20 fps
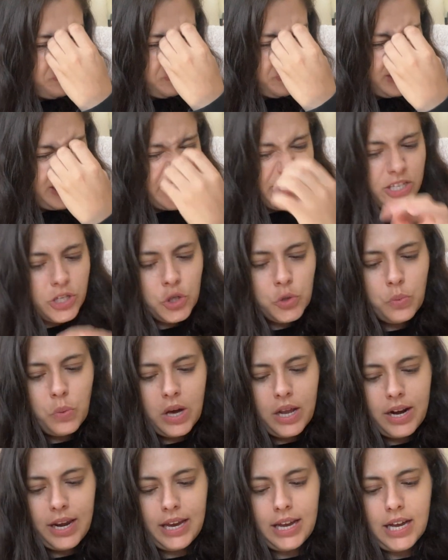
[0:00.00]
This is
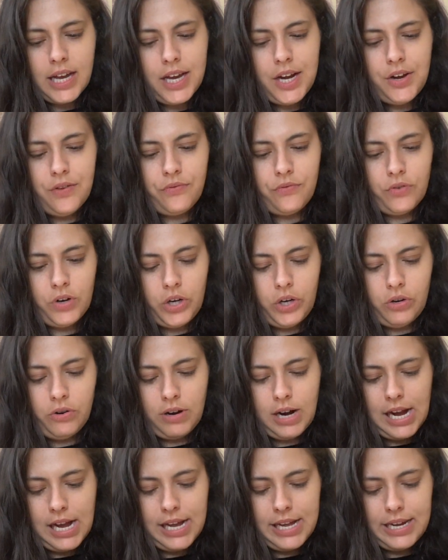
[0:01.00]
one I kind of
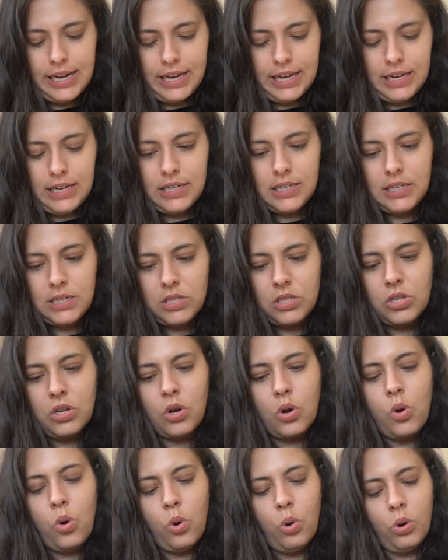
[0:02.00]
regret, and it is a
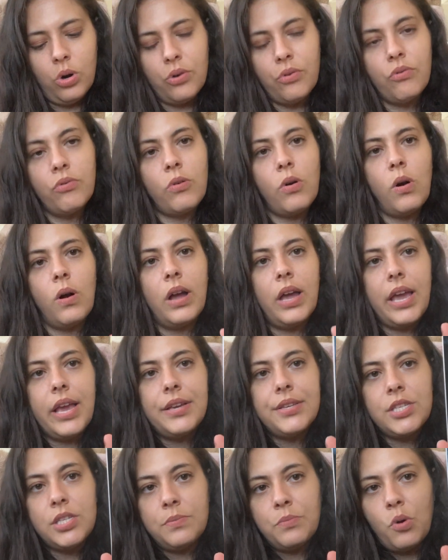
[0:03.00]
corduroy
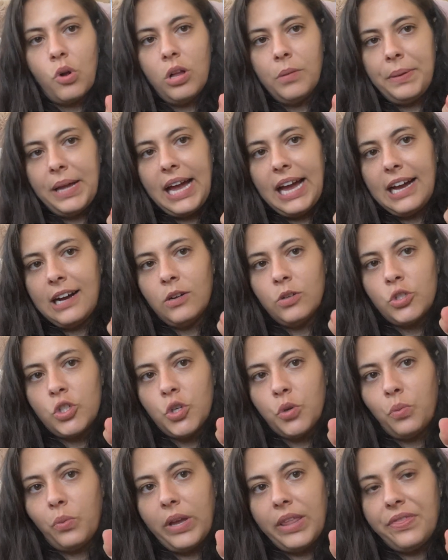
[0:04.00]
small pouch
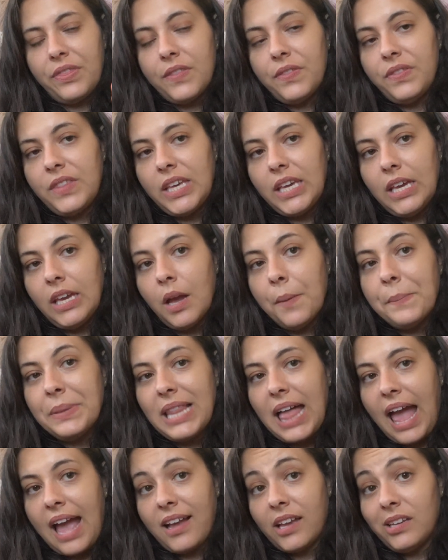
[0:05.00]
with the
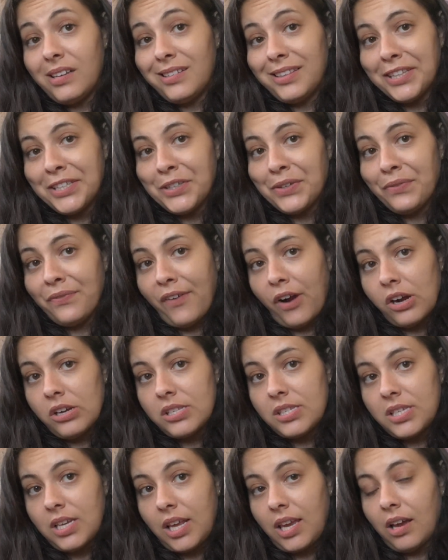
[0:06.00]
black glitter
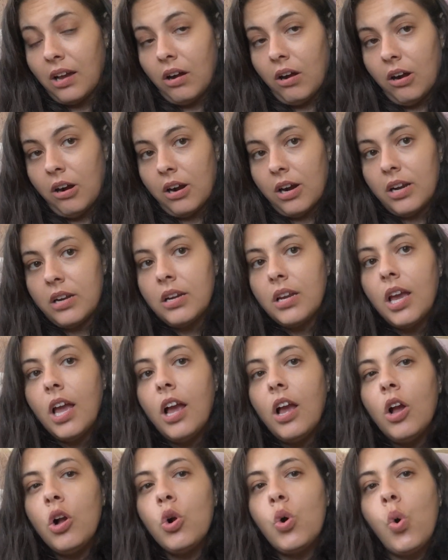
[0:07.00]
varsity heart.
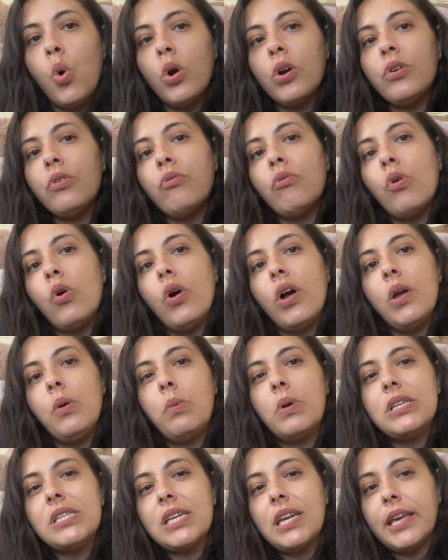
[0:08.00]
Corduroy
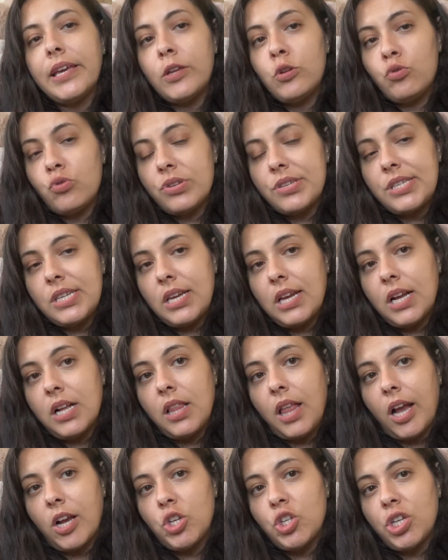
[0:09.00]
was an interesting
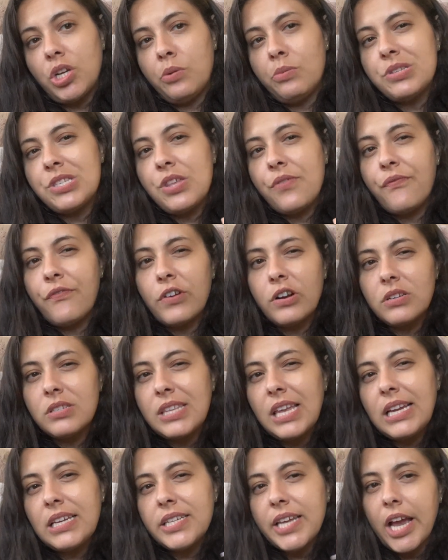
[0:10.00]
collection. It was the first
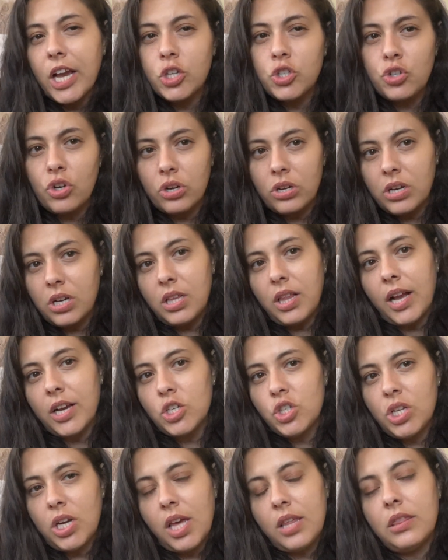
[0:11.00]
like textured
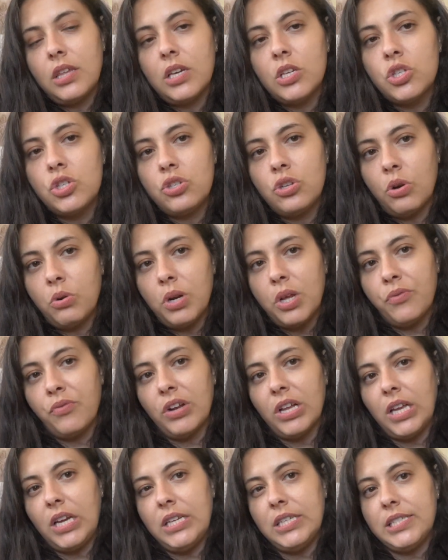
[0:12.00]
collection I think Stoney
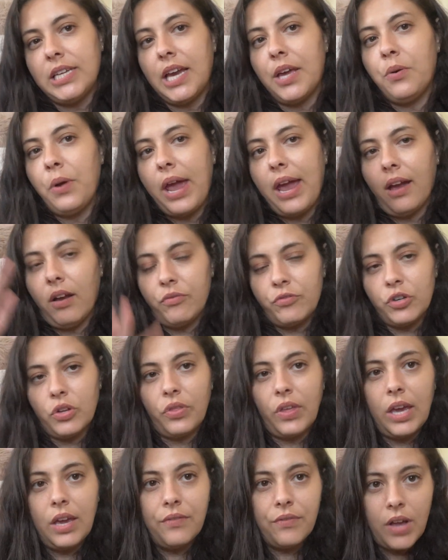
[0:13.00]
really did after
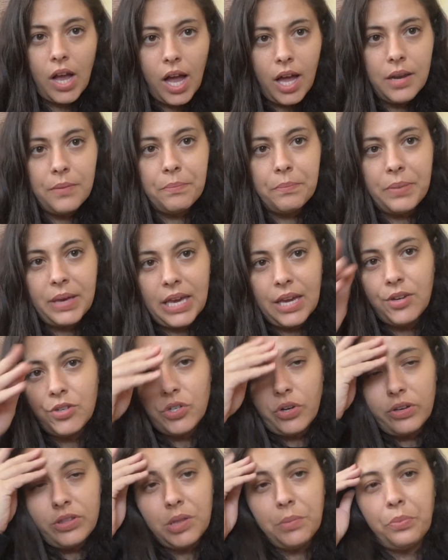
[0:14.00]
they've gotten big
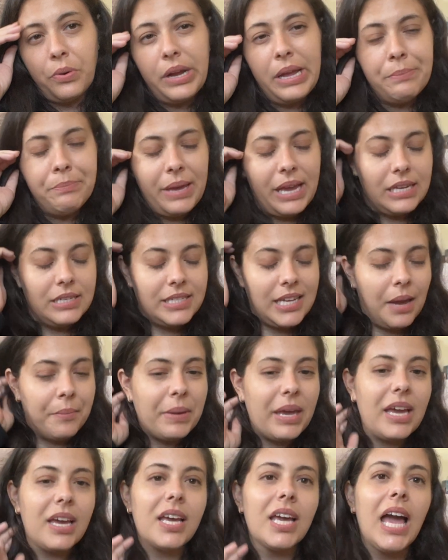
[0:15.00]
during the
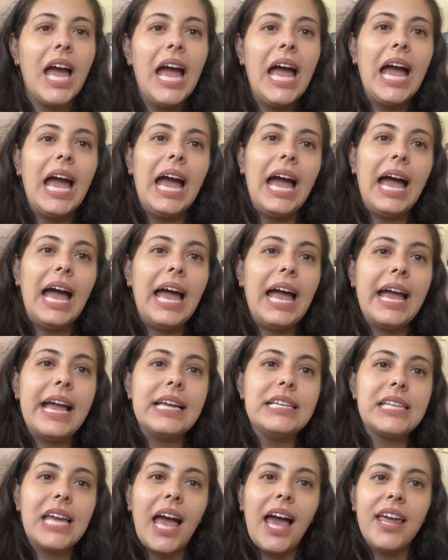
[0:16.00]
pandemic.
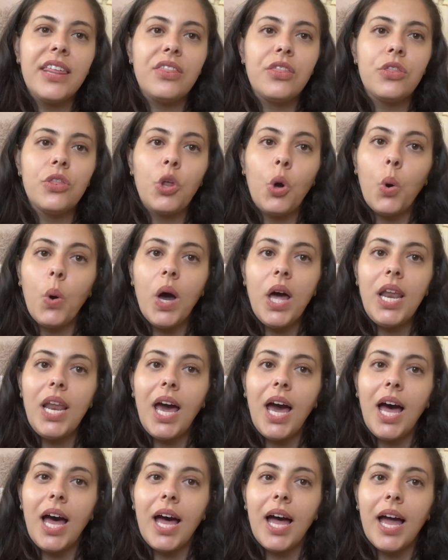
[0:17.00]
And I thought
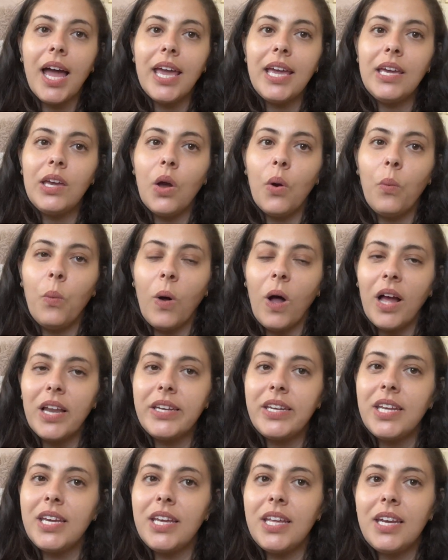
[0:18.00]
I
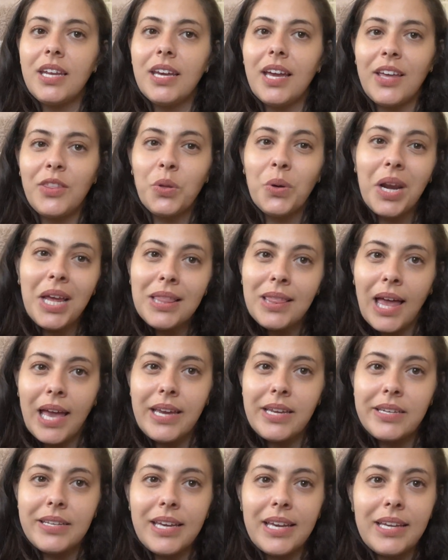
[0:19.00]

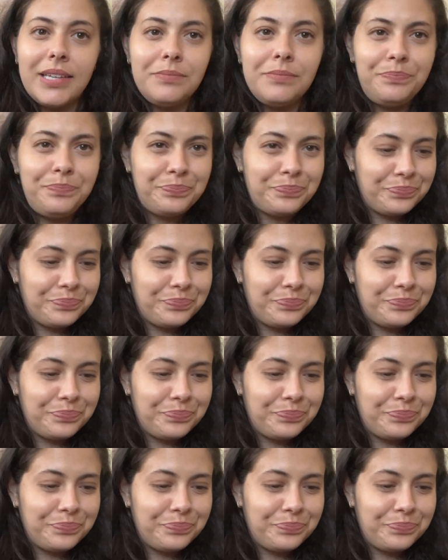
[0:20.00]
liked it,